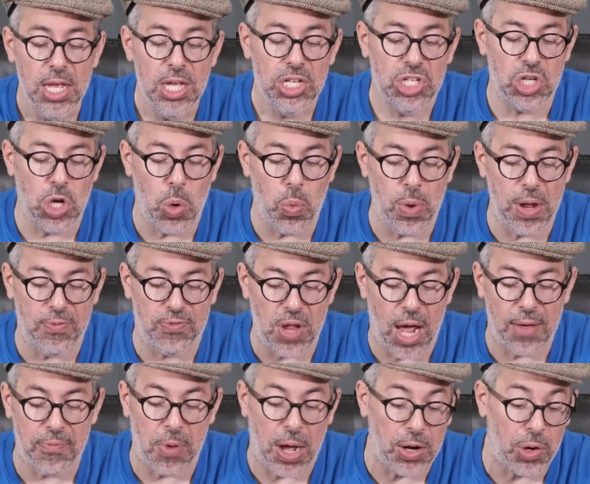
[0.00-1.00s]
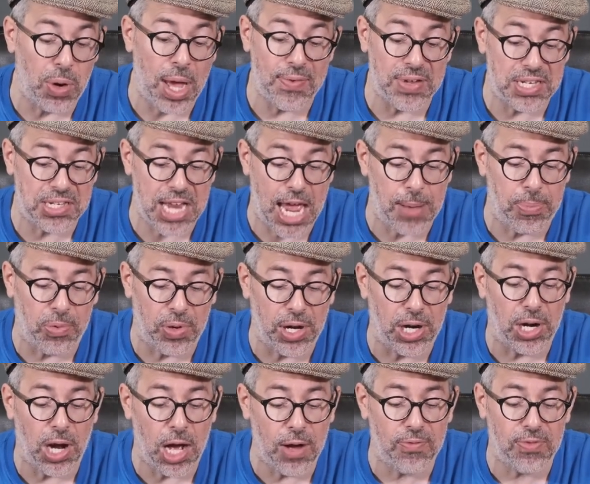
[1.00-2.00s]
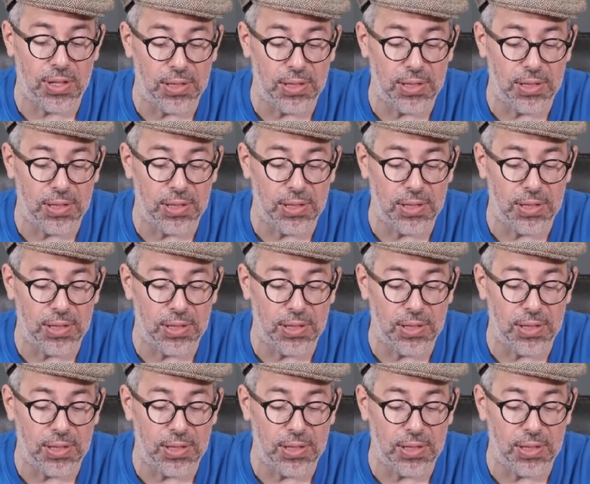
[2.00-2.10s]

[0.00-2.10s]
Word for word: So I don't have a sample here of